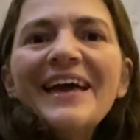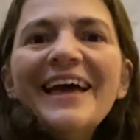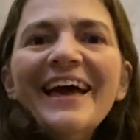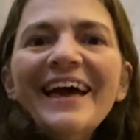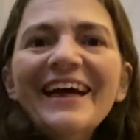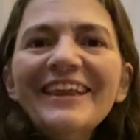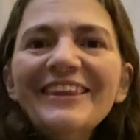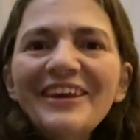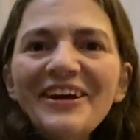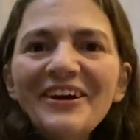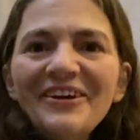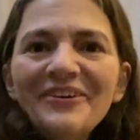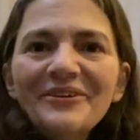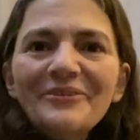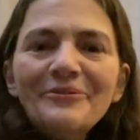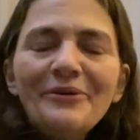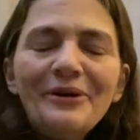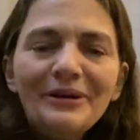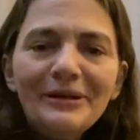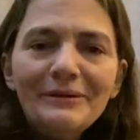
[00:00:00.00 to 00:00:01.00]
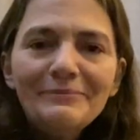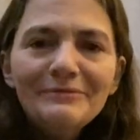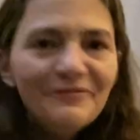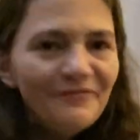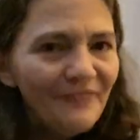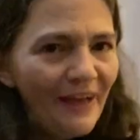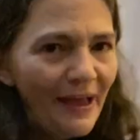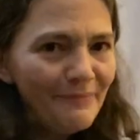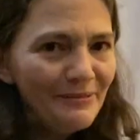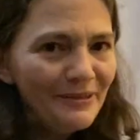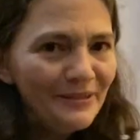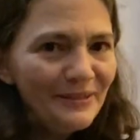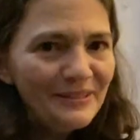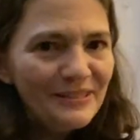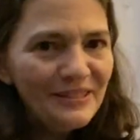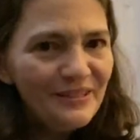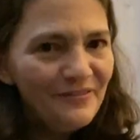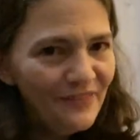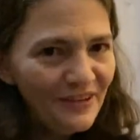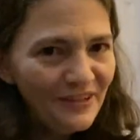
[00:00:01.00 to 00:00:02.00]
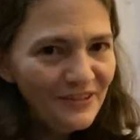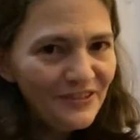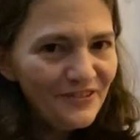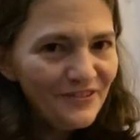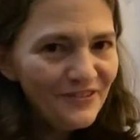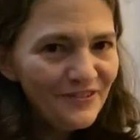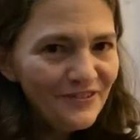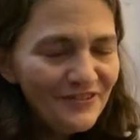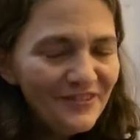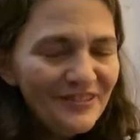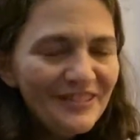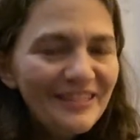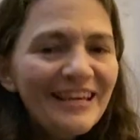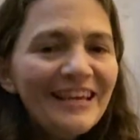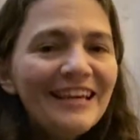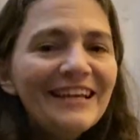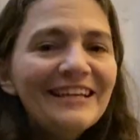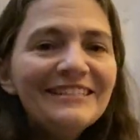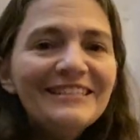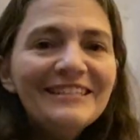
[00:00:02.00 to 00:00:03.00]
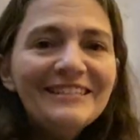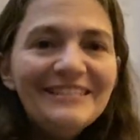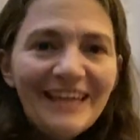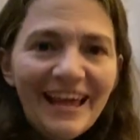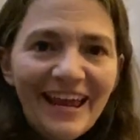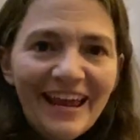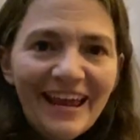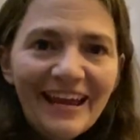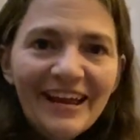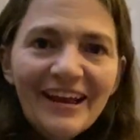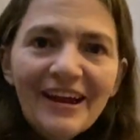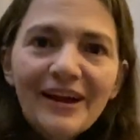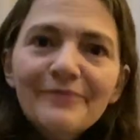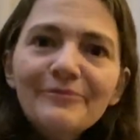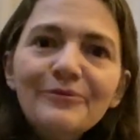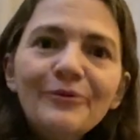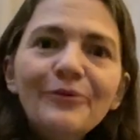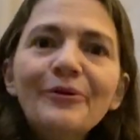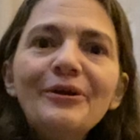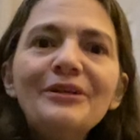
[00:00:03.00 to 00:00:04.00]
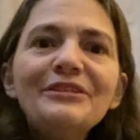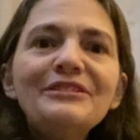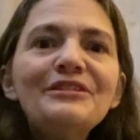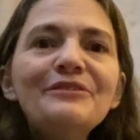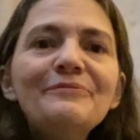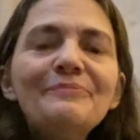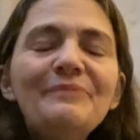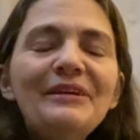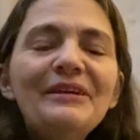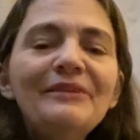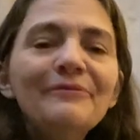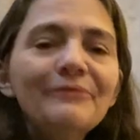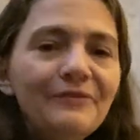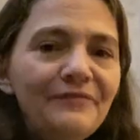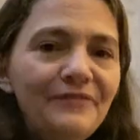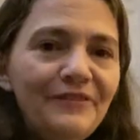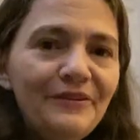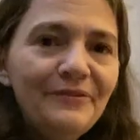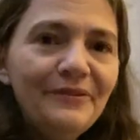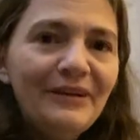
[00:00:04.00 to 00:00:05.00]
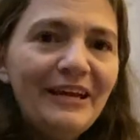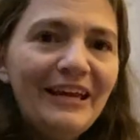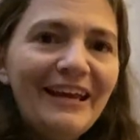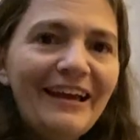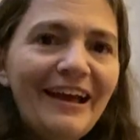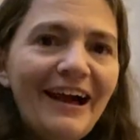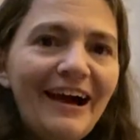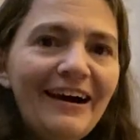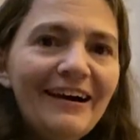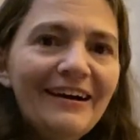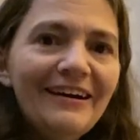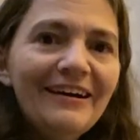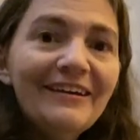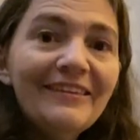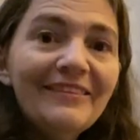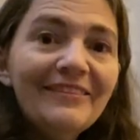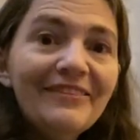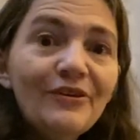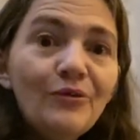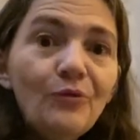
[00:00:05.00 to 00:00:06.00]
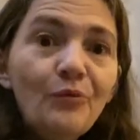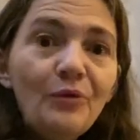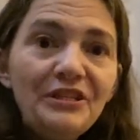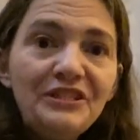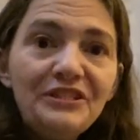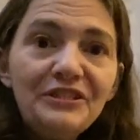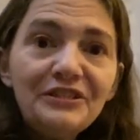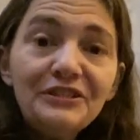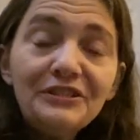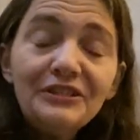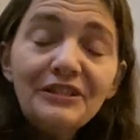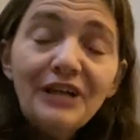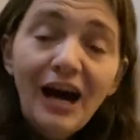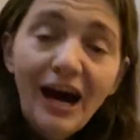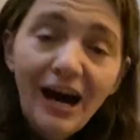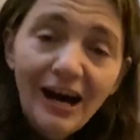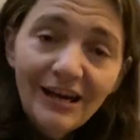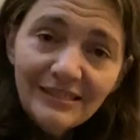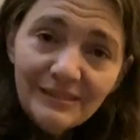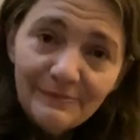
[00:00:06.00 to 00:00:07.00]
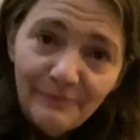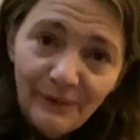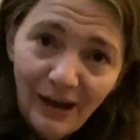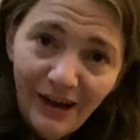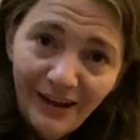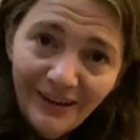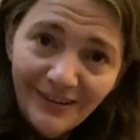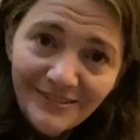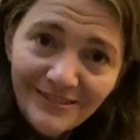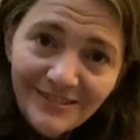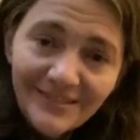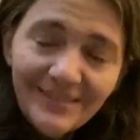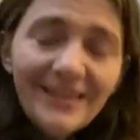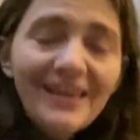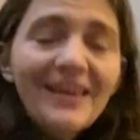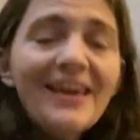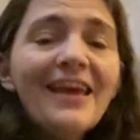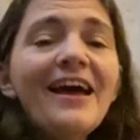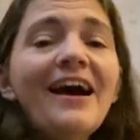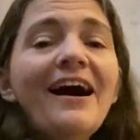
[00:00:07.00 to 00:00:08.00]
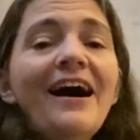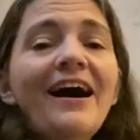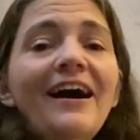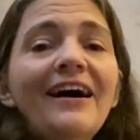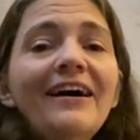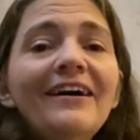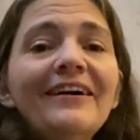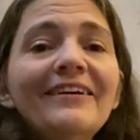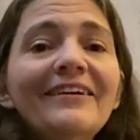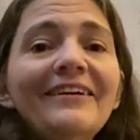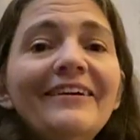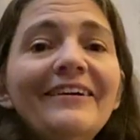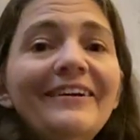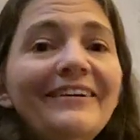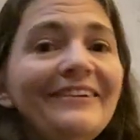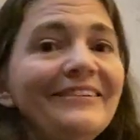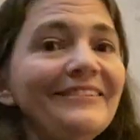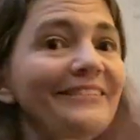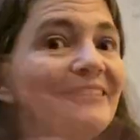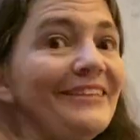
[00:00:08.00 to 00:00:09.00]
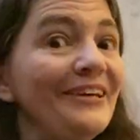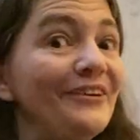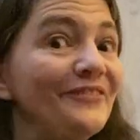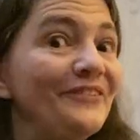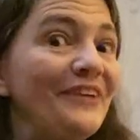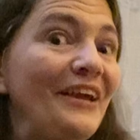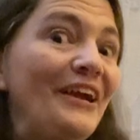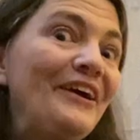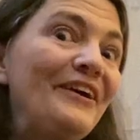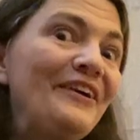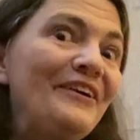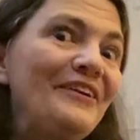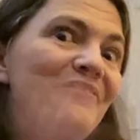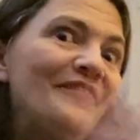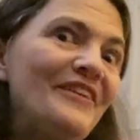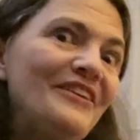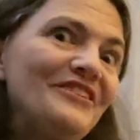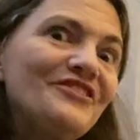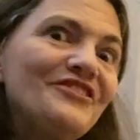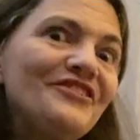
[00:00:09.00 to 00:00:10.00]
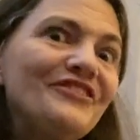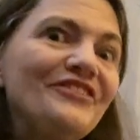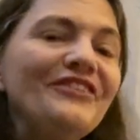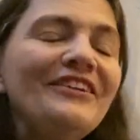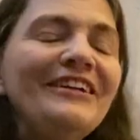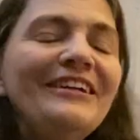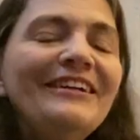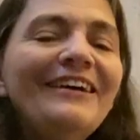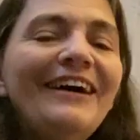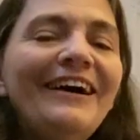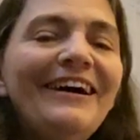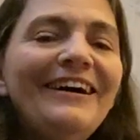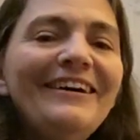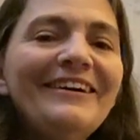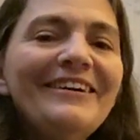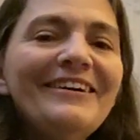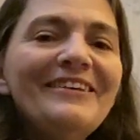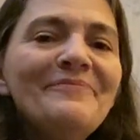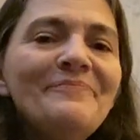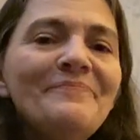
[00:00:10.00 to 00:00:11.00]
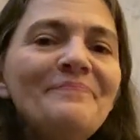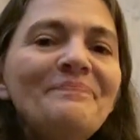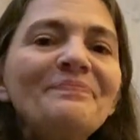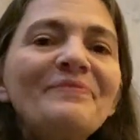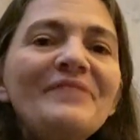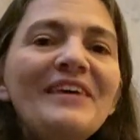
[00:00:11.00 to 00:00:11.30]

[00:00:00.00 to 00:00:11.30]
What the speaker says: Hello and welcome to Fabulous Adventures. Today I'm going to be reviewing the winter Causebox, a self-care adventure. It